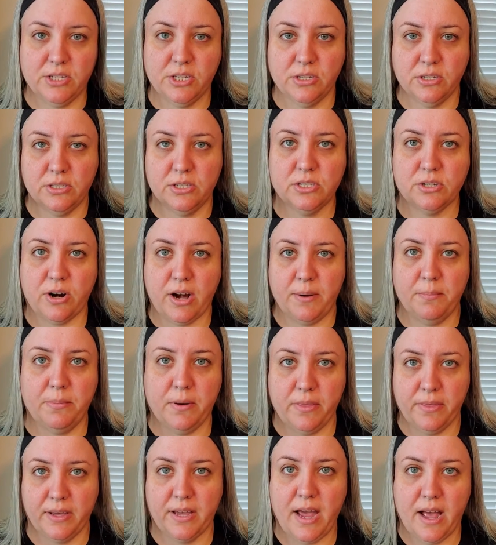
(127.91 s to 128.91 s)
to scrape
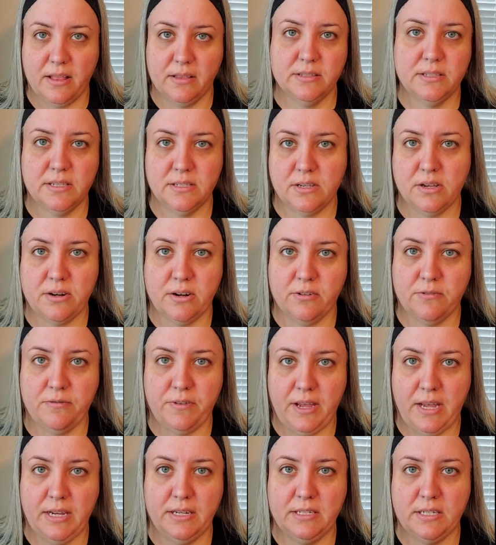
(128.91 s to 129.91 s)
on the calluses on your
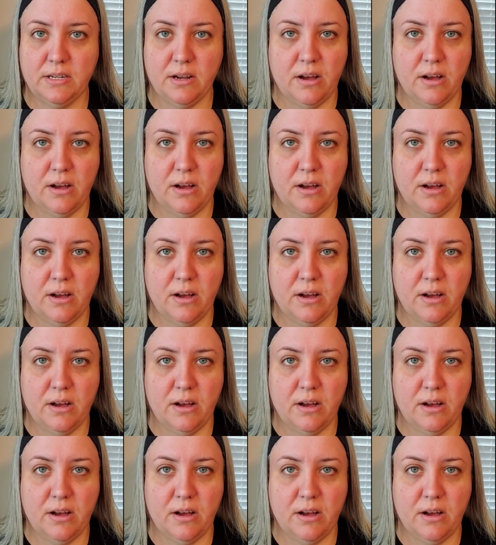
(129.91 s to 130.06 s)
feet,